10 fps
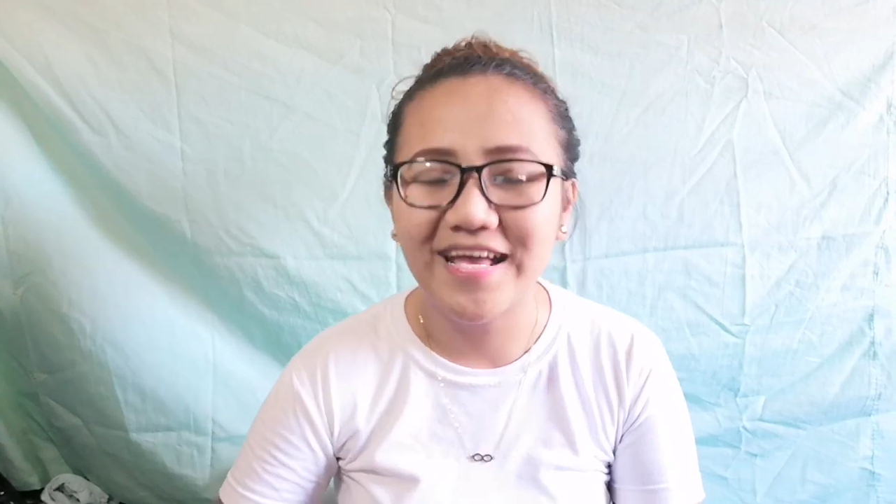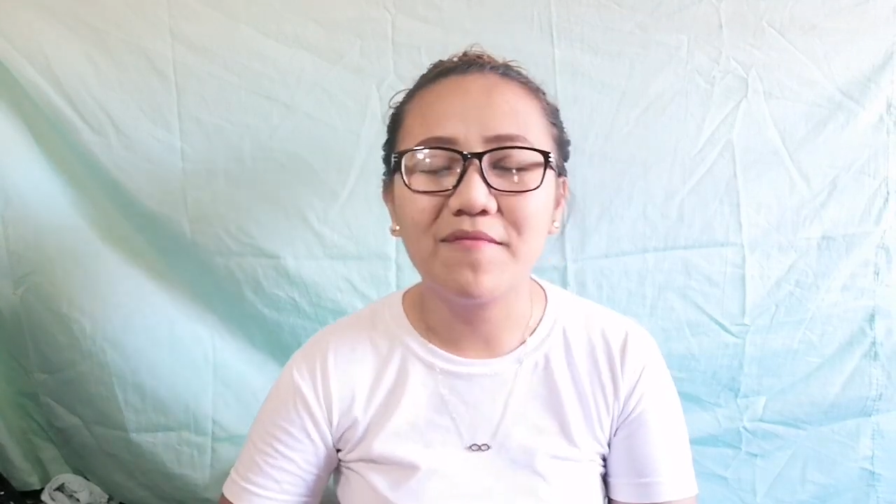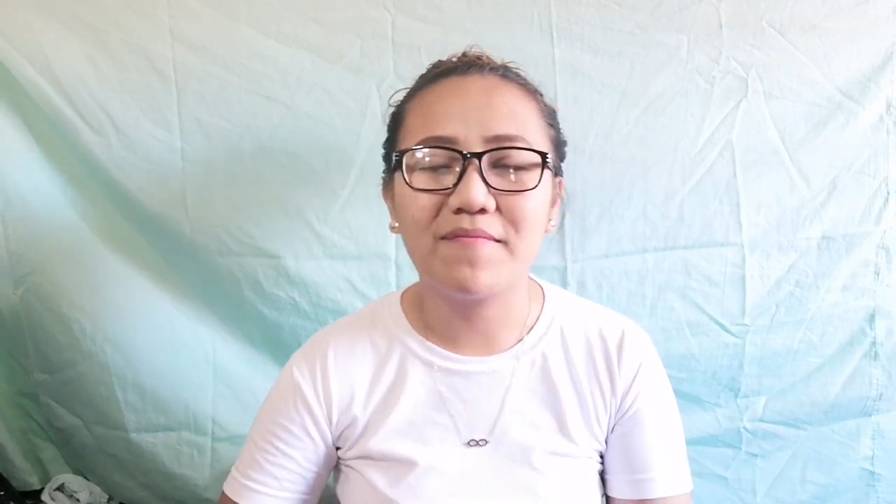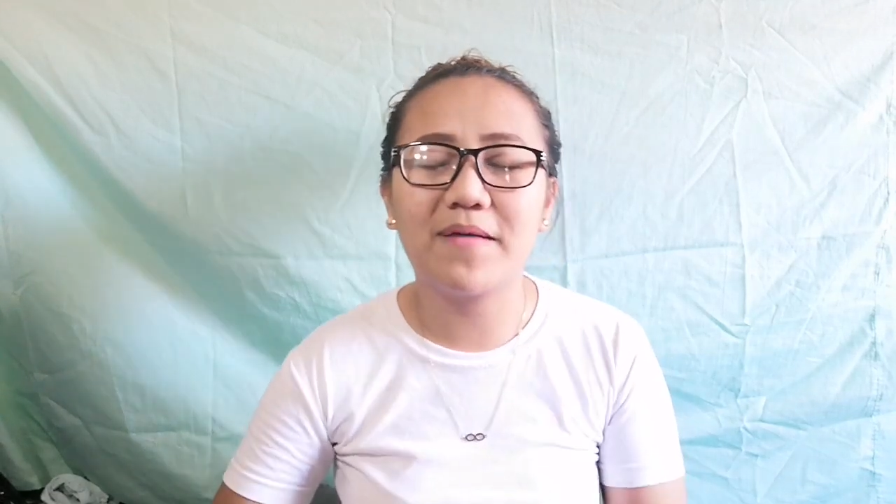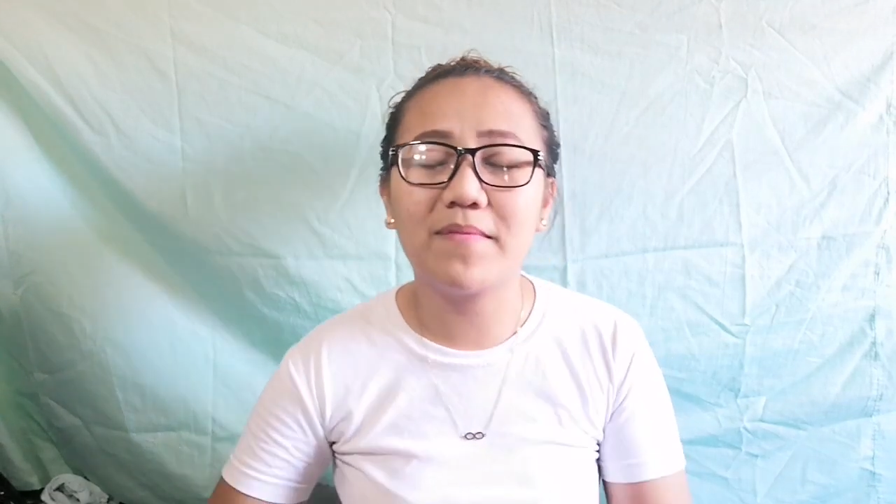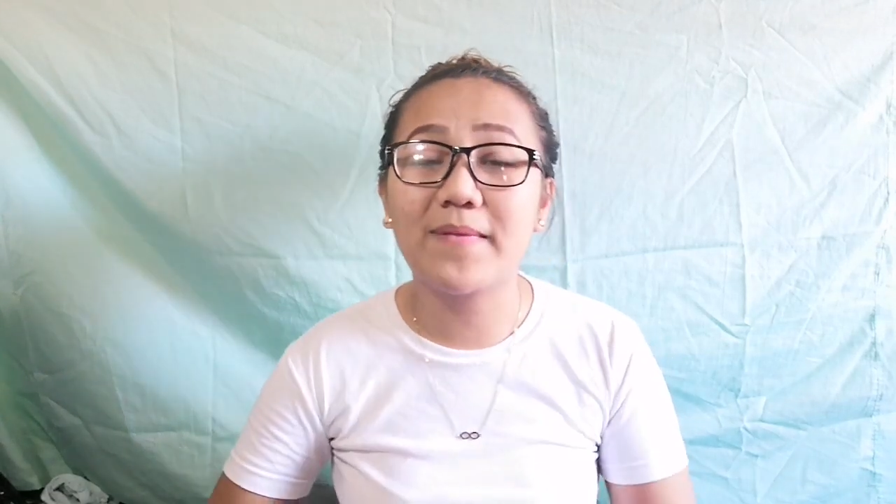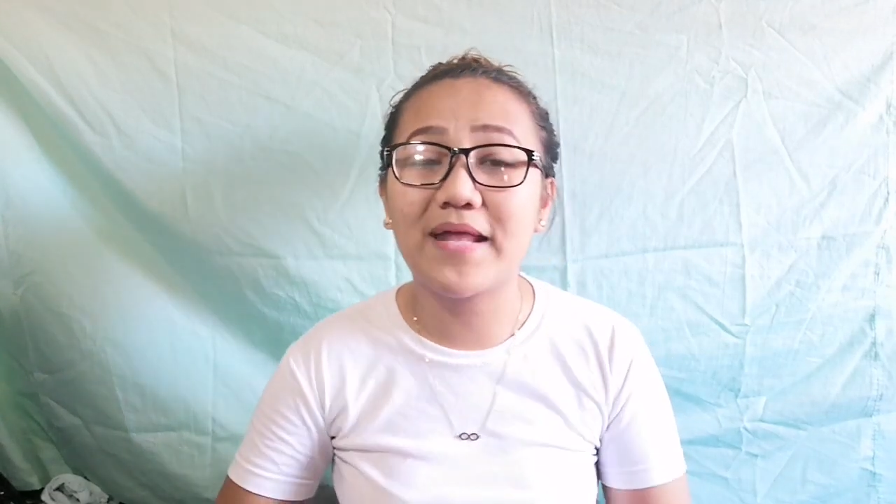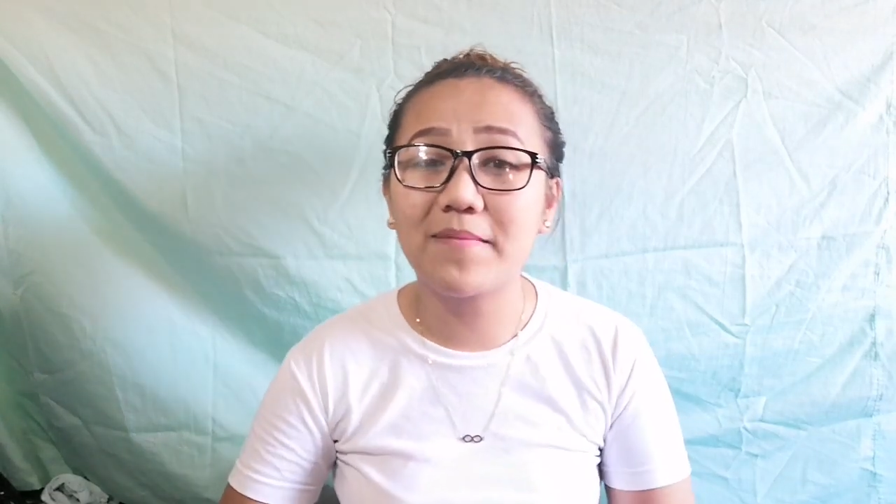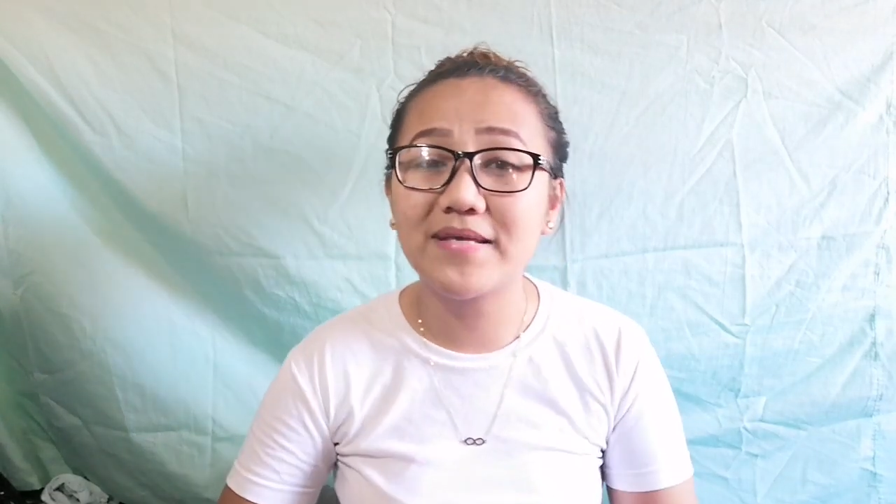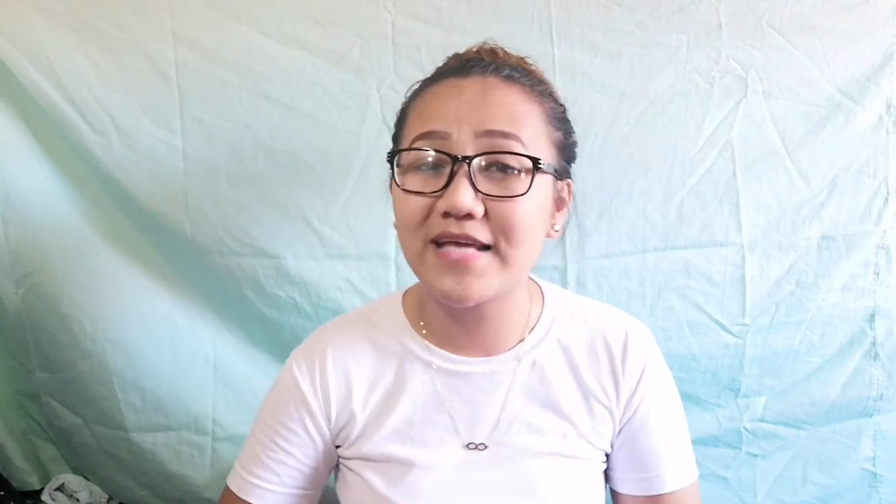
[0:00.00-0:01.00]
Maraming
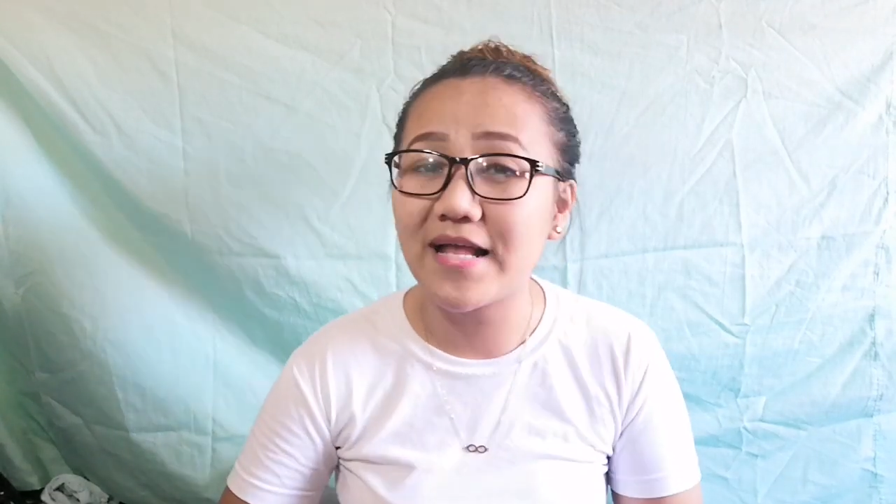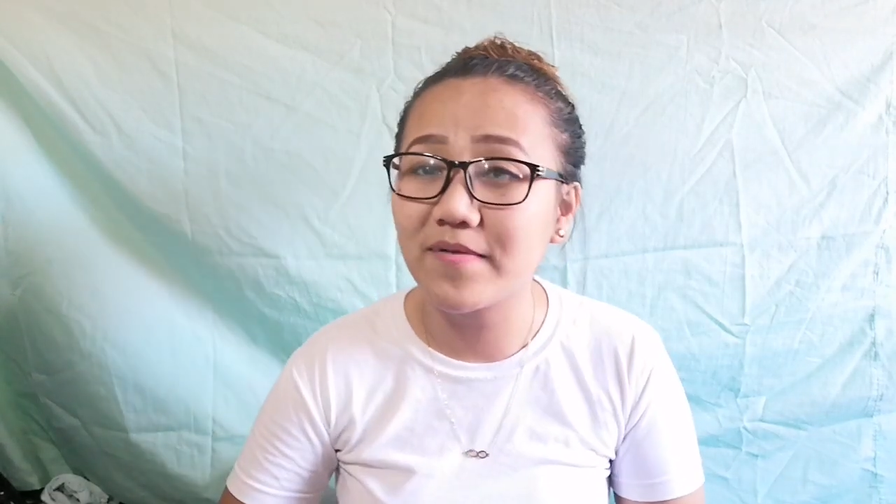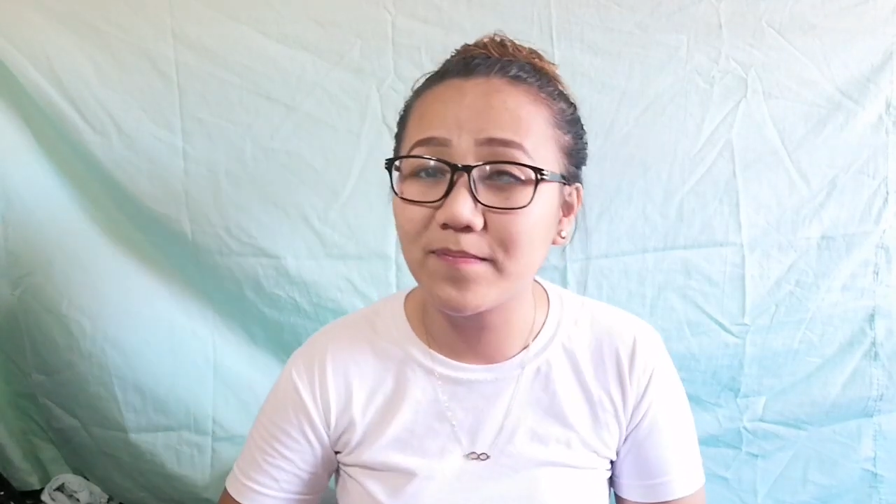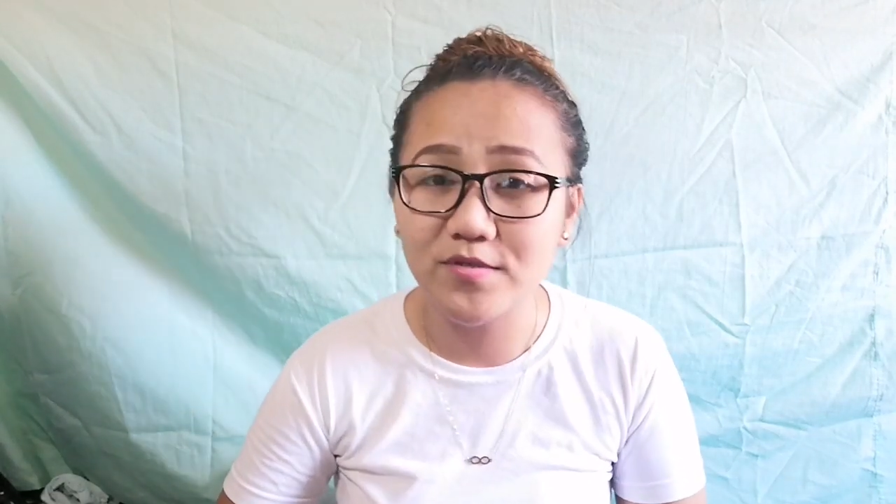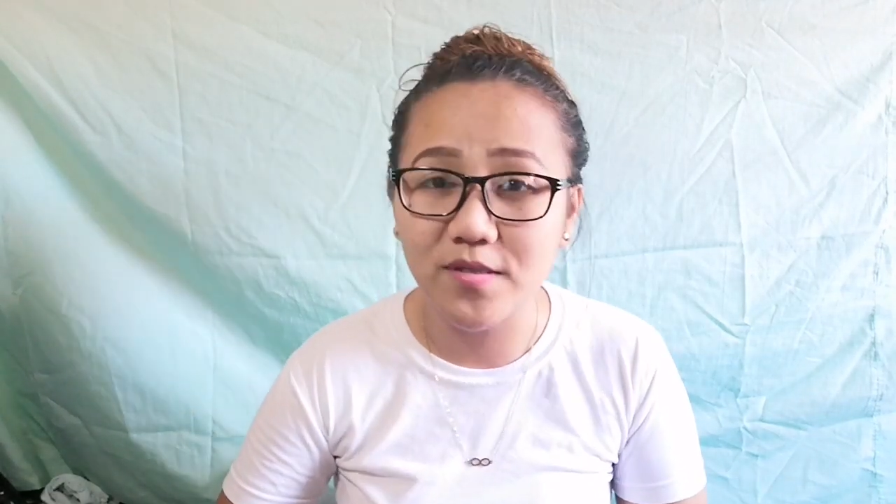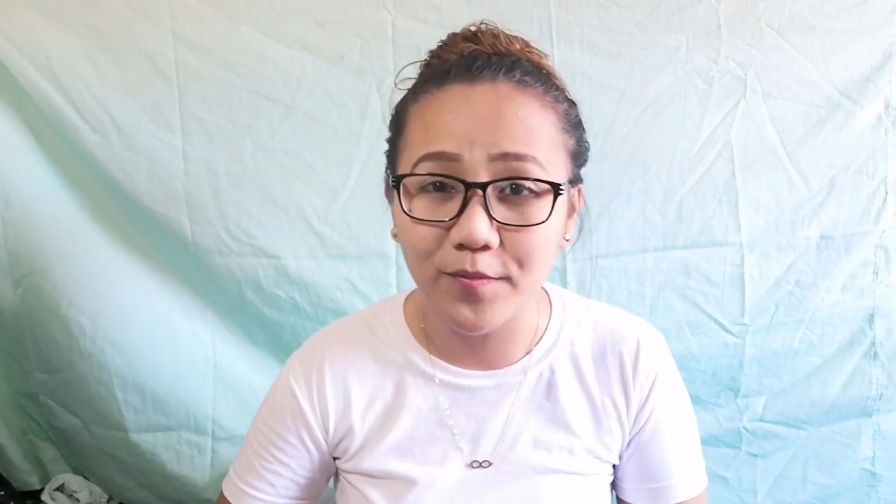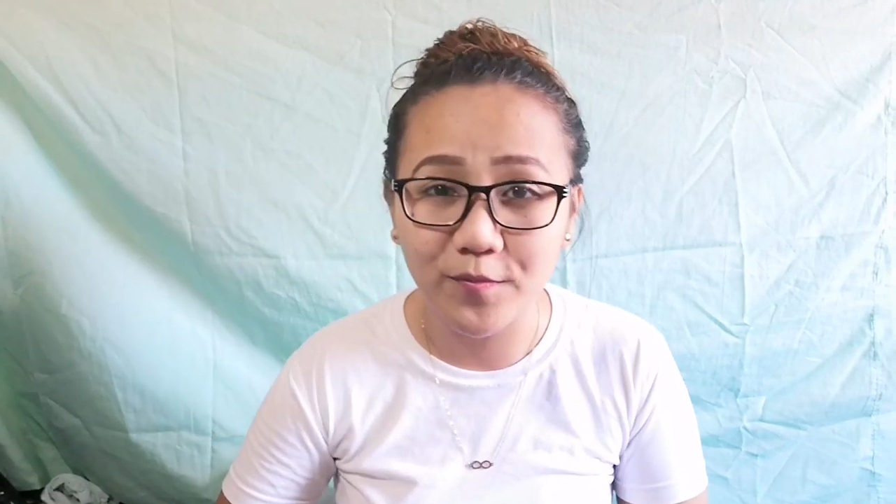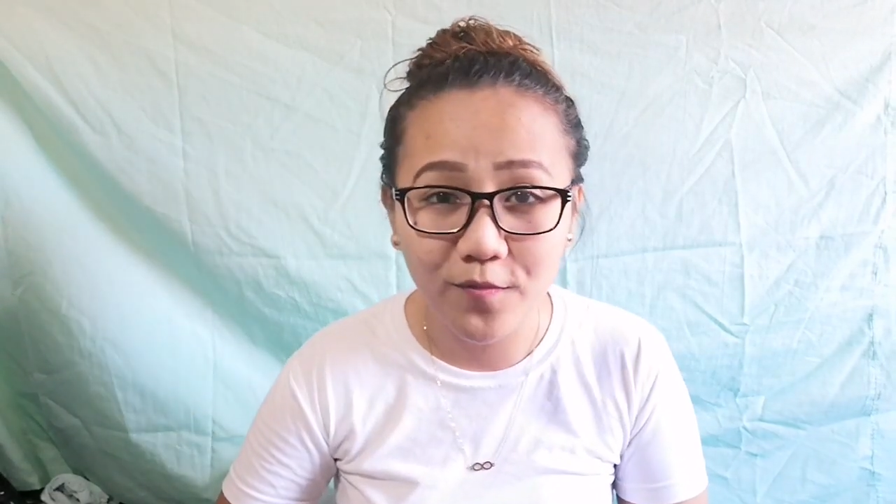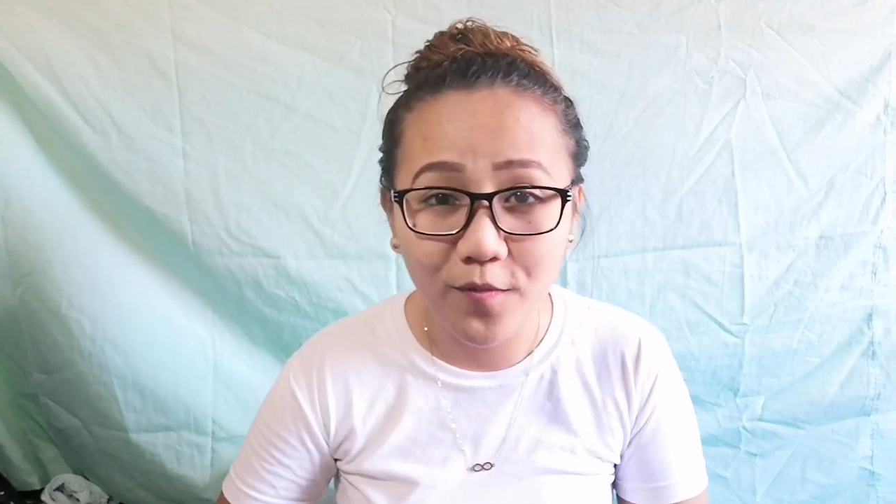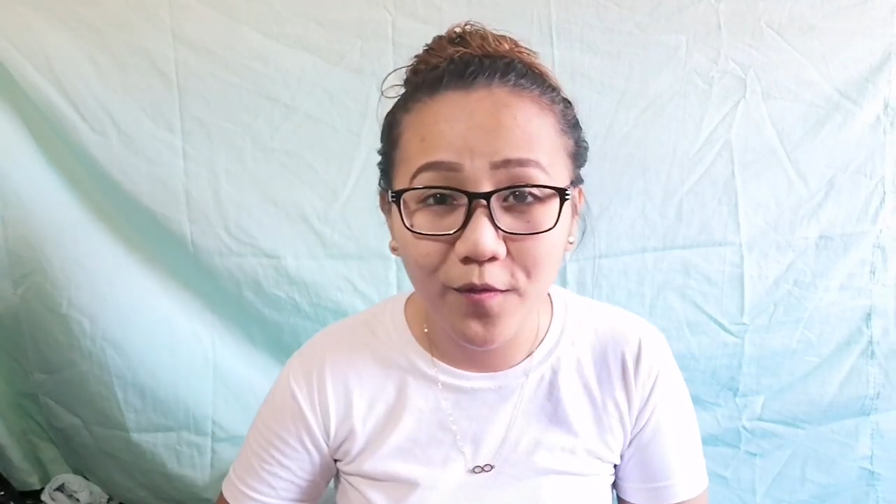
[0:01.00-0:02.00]
salamat po sa
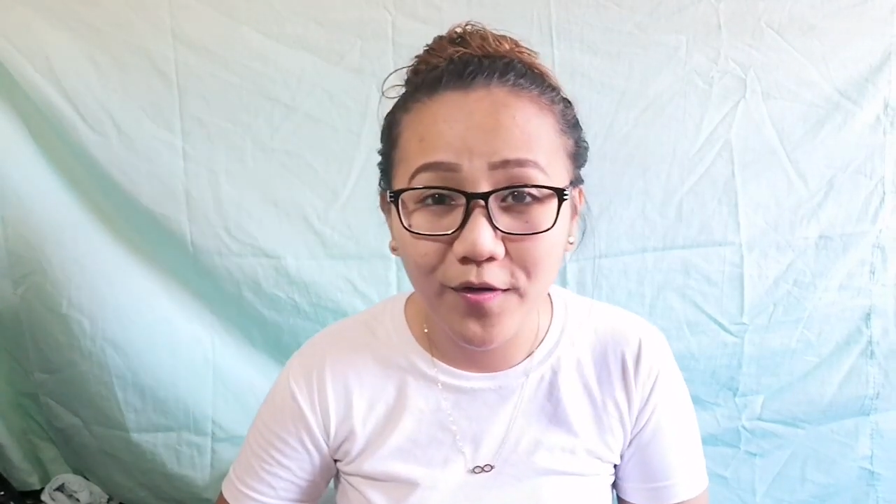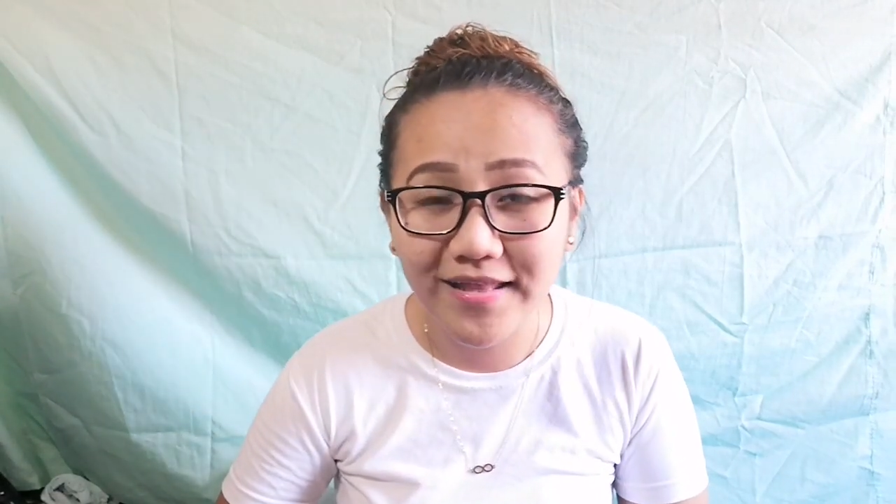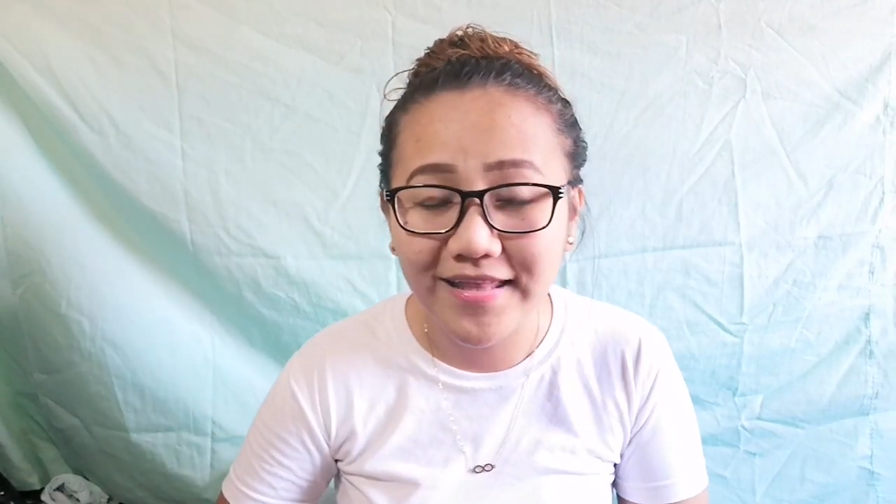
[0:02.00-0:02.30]
panonood.